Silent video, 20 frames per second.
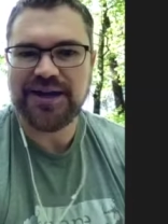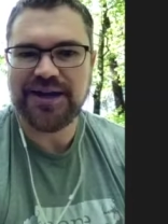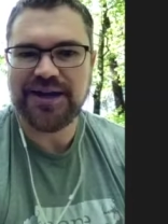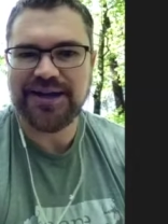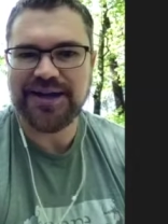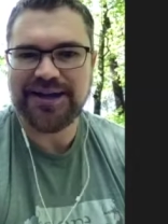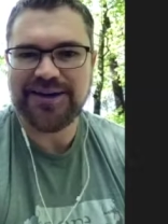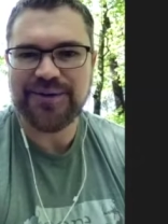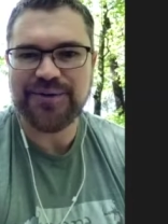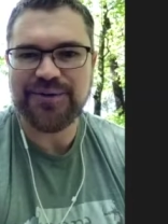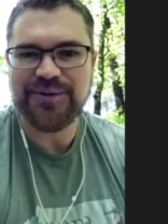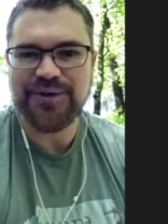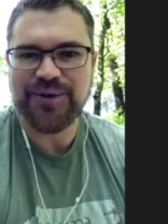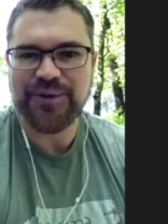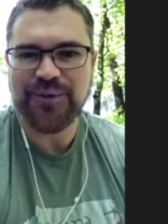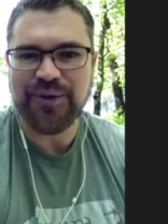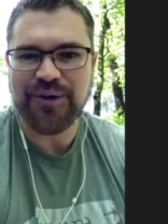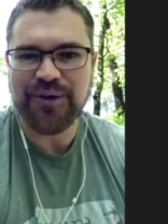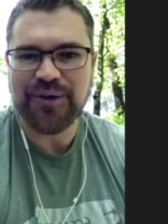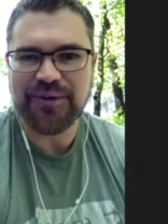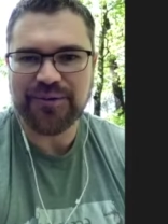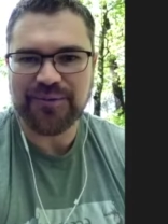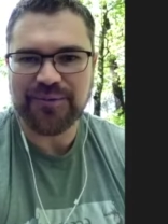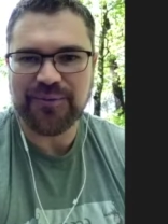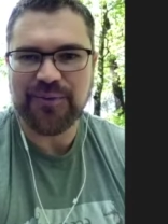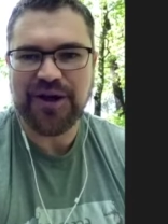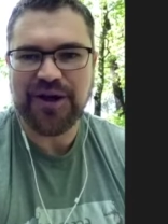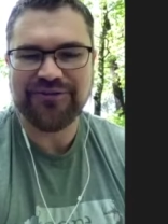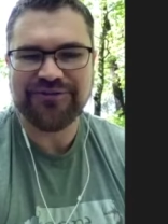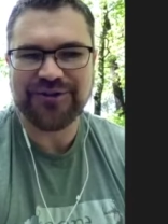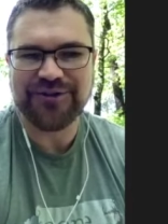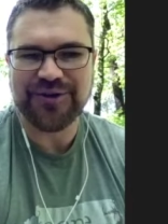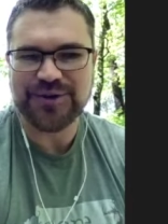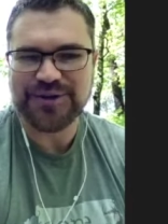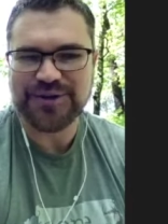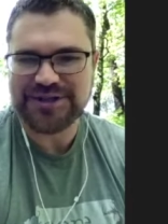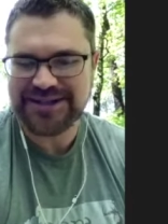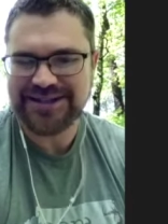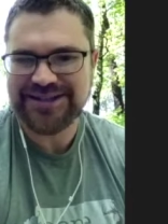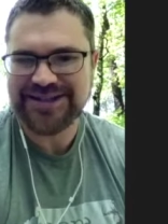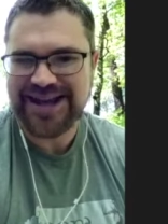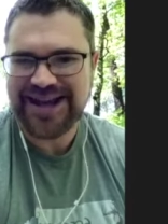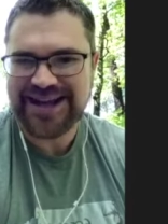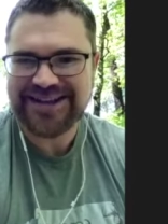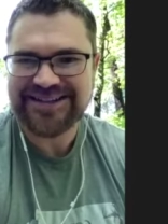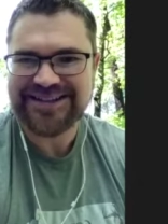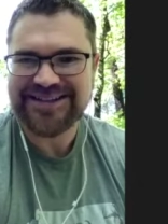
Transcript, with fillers: And I know you are well versed in that.